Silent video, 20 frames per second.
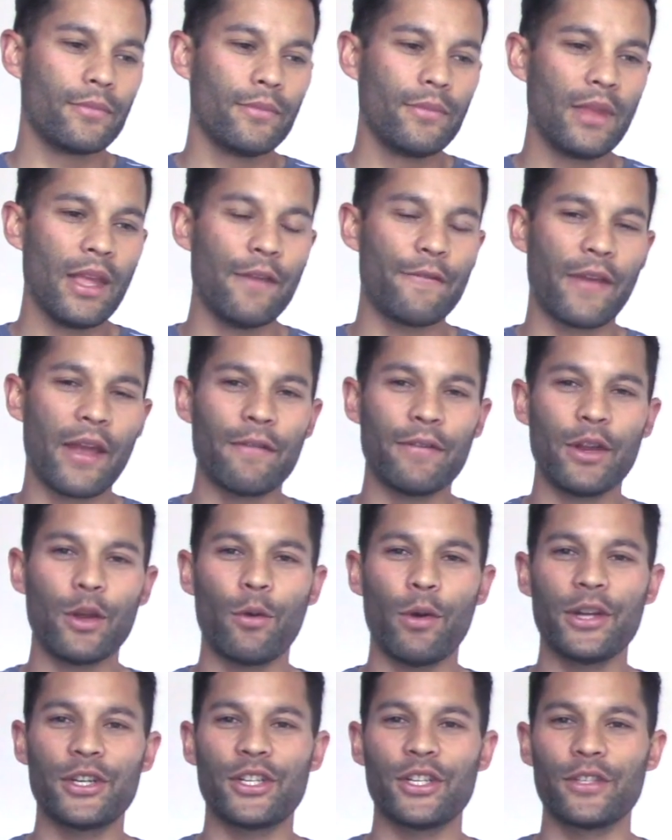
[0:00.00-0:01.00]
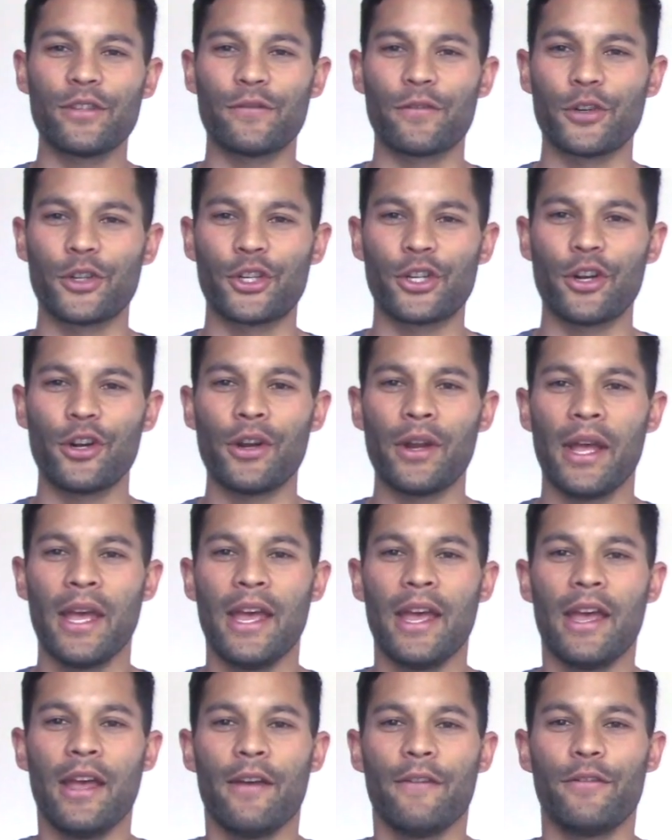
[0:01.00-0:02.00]
If you have any questions, for sure,
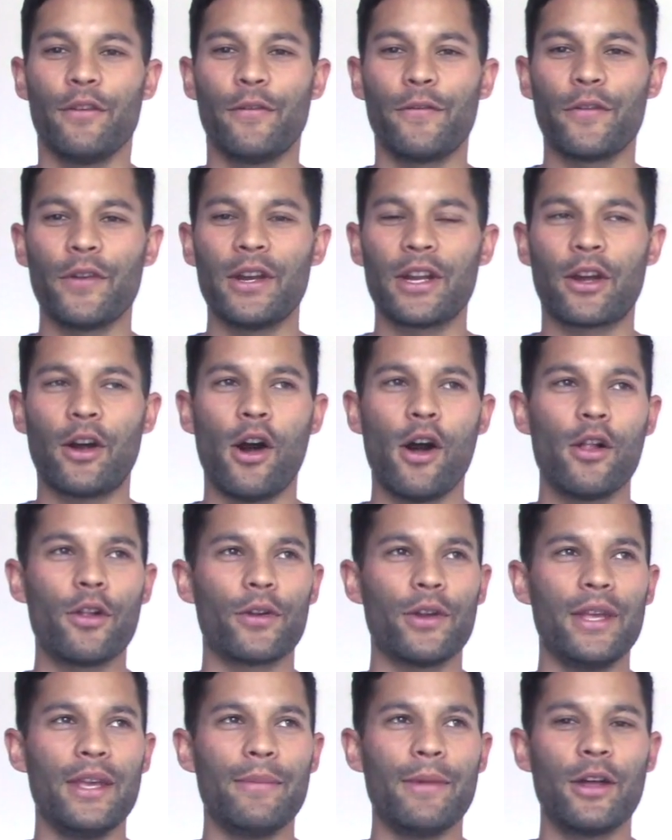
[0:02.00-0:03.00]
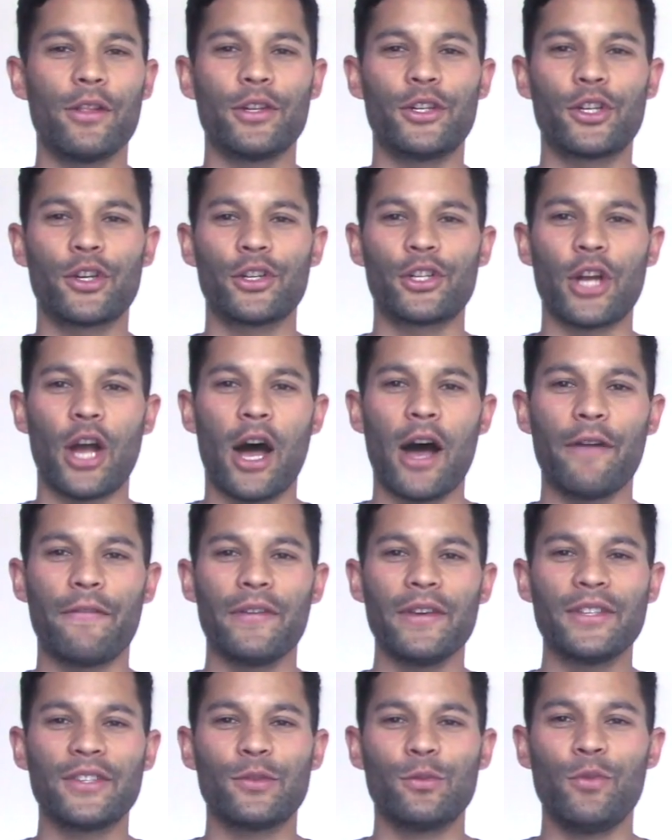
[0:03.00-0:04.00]
feel free to call or email the church
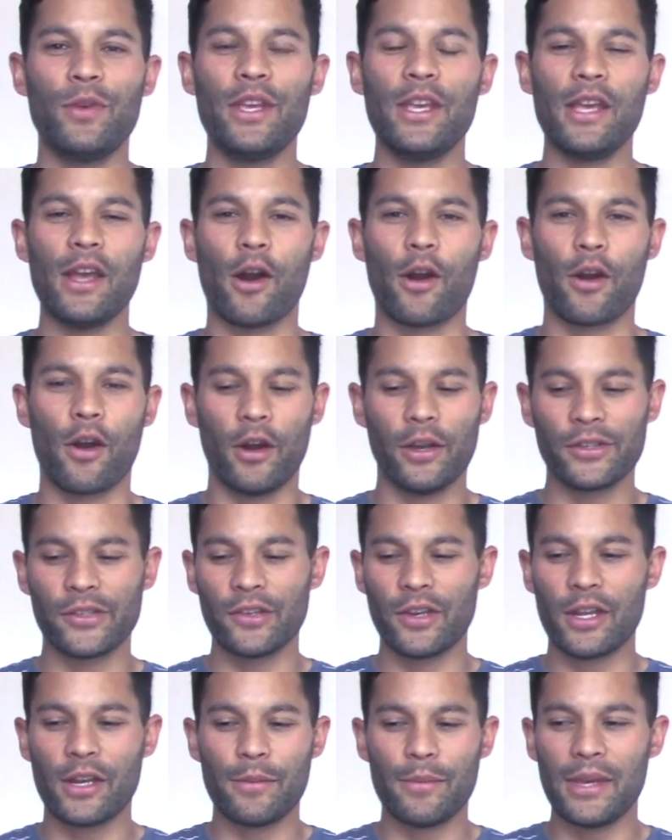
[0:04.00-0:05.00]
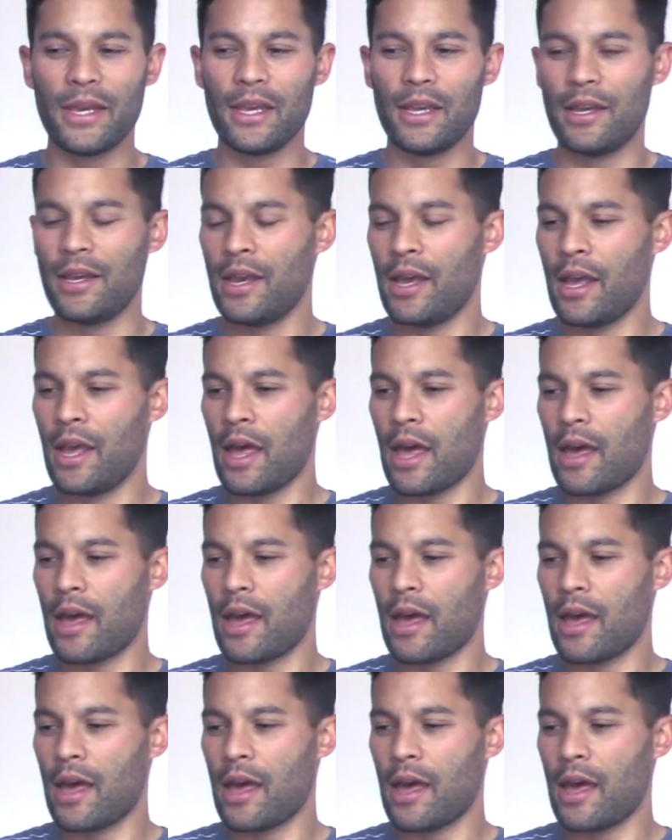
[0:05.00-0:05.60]
office. We are also going to be